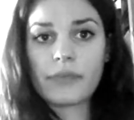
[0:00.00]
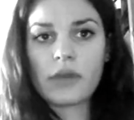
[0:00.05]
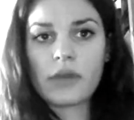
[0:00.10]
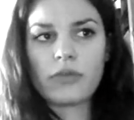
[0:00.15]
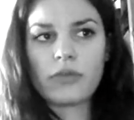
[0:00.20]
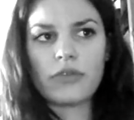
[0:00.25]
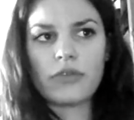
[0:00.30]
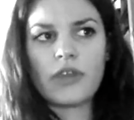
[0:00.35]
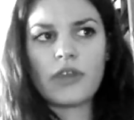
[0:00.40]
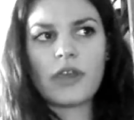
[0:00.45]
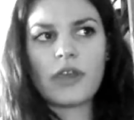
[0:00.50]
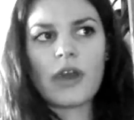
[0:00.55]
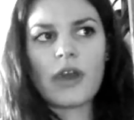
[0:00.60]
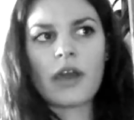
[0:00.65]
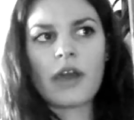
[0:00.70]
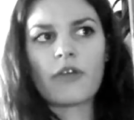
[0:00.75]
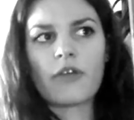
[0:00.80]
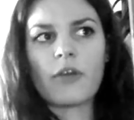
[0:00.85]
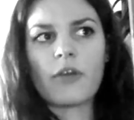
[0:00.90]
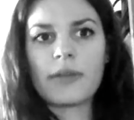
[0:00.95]
The
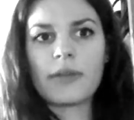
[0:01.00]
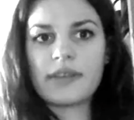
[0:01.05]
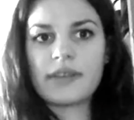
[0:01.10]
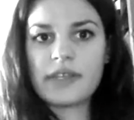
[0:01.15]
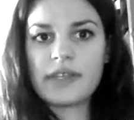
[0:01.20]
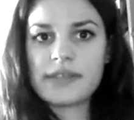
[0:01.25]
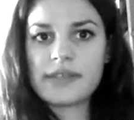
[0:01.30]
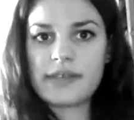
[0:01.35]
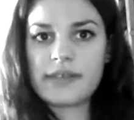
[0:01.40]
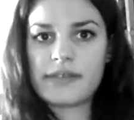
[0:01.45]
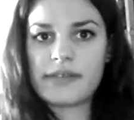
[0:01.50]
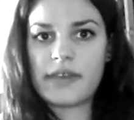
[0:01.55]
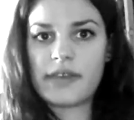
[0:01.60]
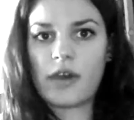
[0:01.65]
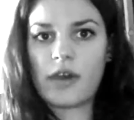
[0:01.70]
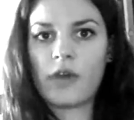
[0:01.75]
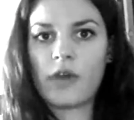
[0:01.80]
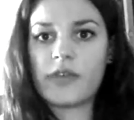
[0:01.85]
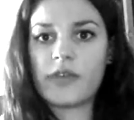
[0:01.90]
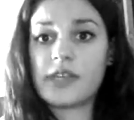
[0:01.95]
achromaticity of
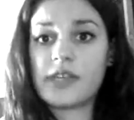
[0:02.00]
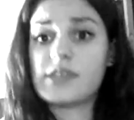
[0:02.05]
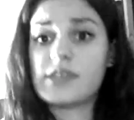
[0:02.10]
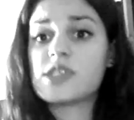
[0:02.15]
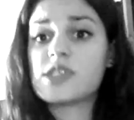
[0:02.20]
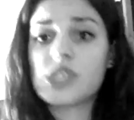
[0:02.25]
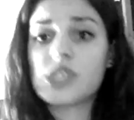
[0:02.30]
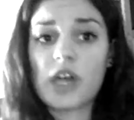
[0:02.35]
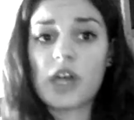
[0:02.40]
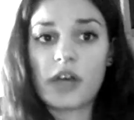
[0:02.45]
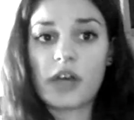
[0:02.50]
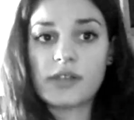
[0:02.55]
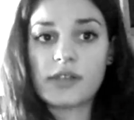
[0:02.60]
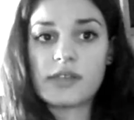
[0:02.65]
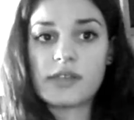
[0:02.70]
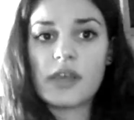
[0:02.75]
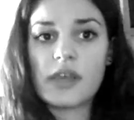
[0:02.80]
his shots